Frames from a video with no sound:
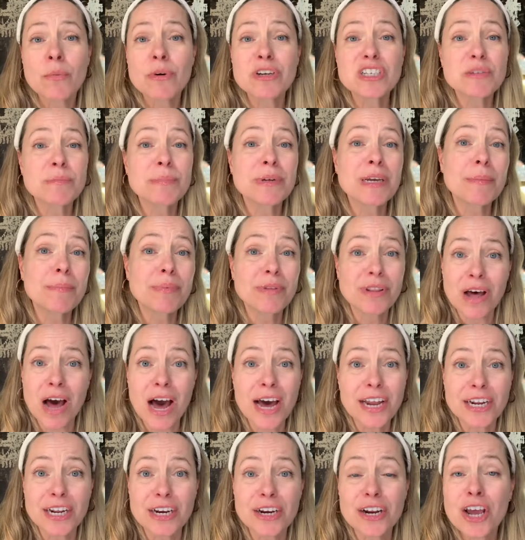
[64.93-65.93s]
We should be
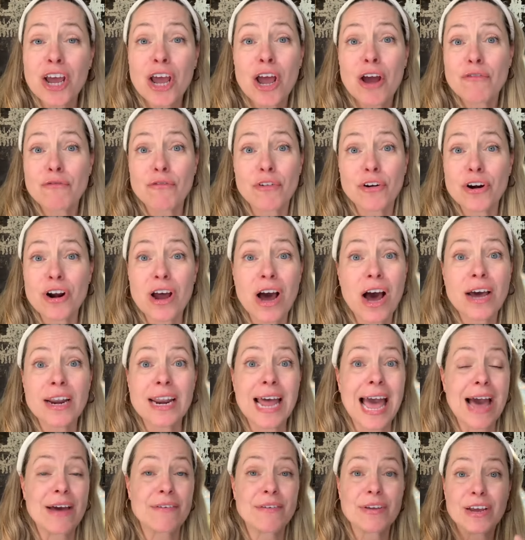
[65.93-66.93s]
applauded for
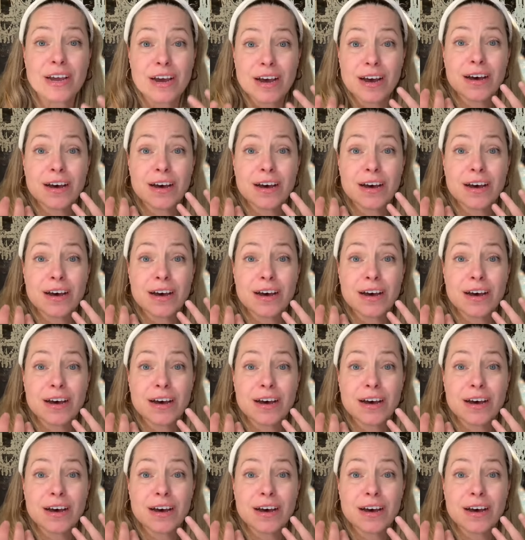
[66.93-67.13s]
not having